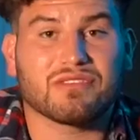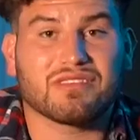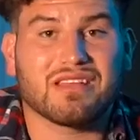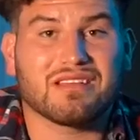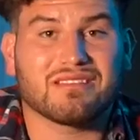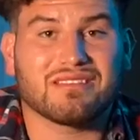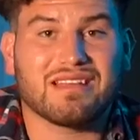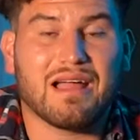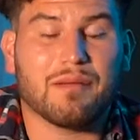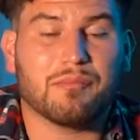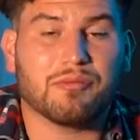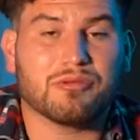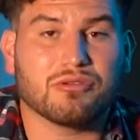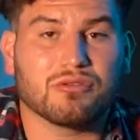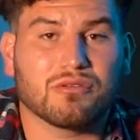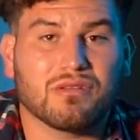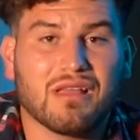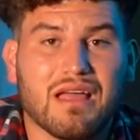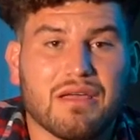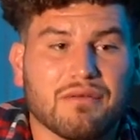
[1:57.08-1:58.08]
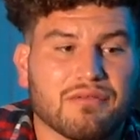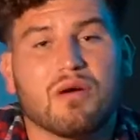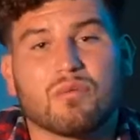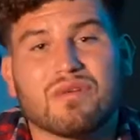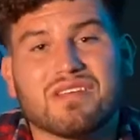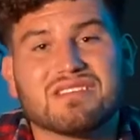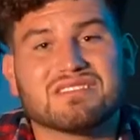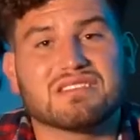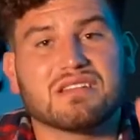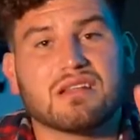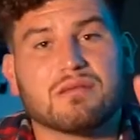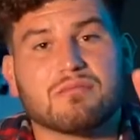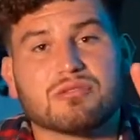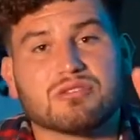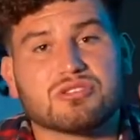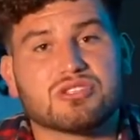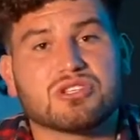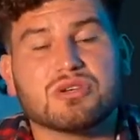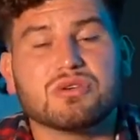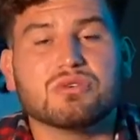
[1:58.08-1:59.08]
things that happen in your life. Reason number
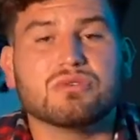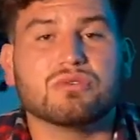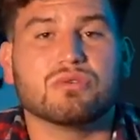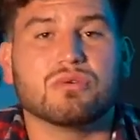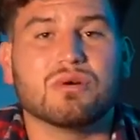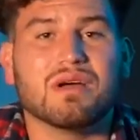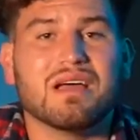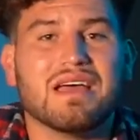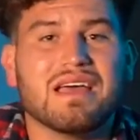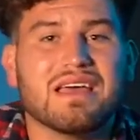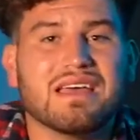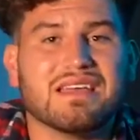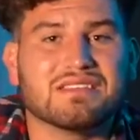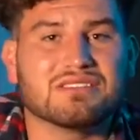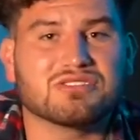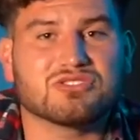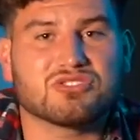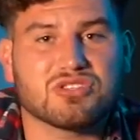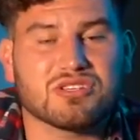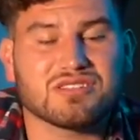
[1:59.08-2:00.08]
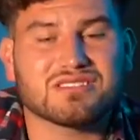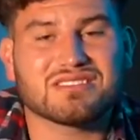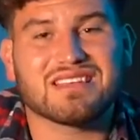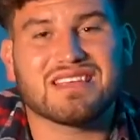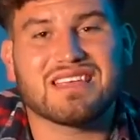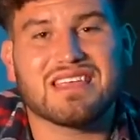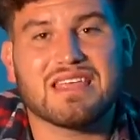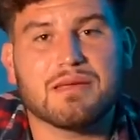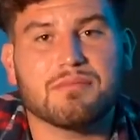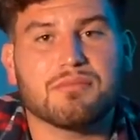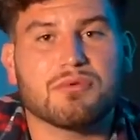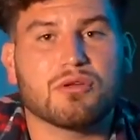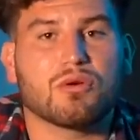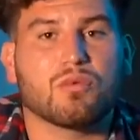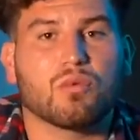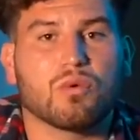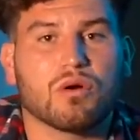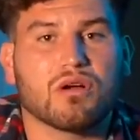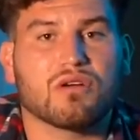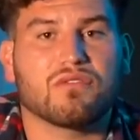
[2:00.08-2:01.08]
2 is just to keep your
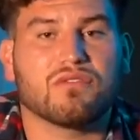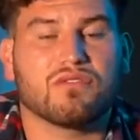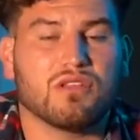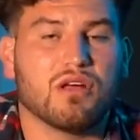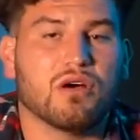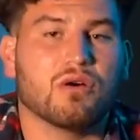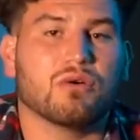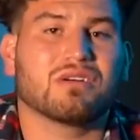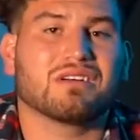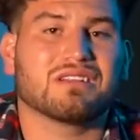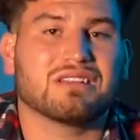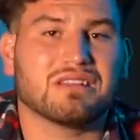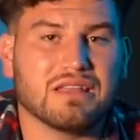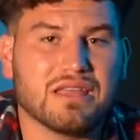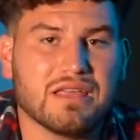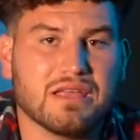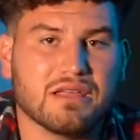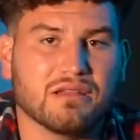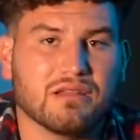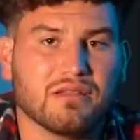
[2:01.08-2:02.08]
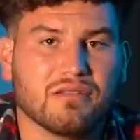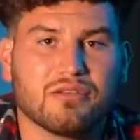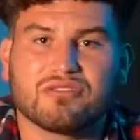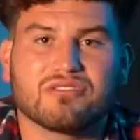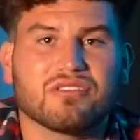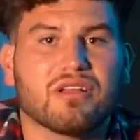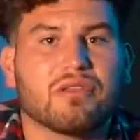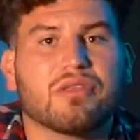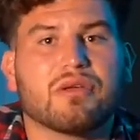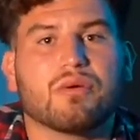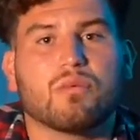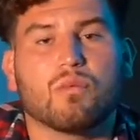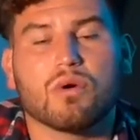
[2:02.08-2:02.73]
workflow clean. There's nothing